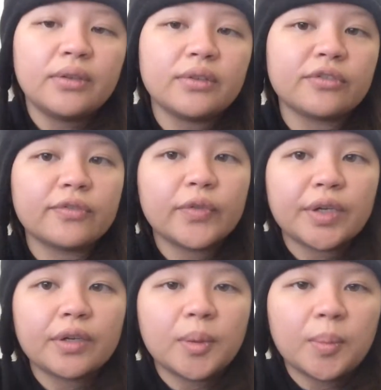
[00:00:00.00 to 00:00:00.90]
the
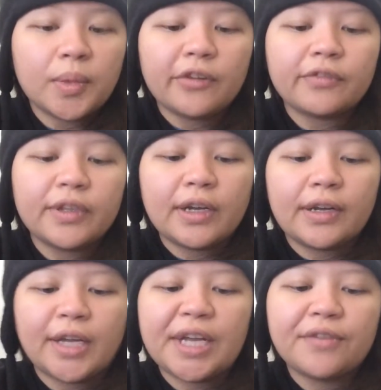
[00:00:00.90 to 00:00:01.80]
freedom of
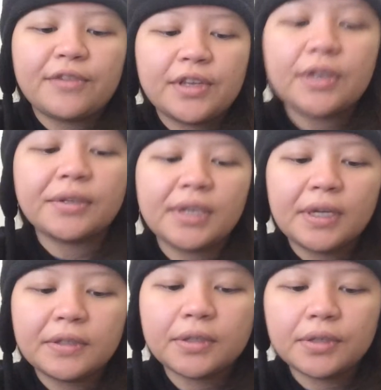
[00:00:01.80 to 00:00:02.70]
not having it
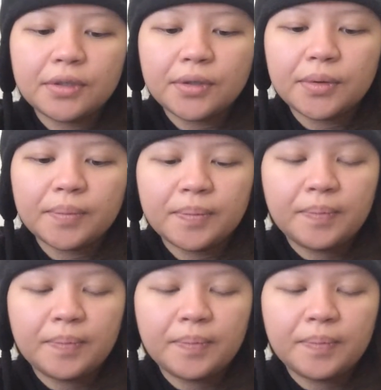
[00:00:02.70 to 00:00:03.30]
attached to you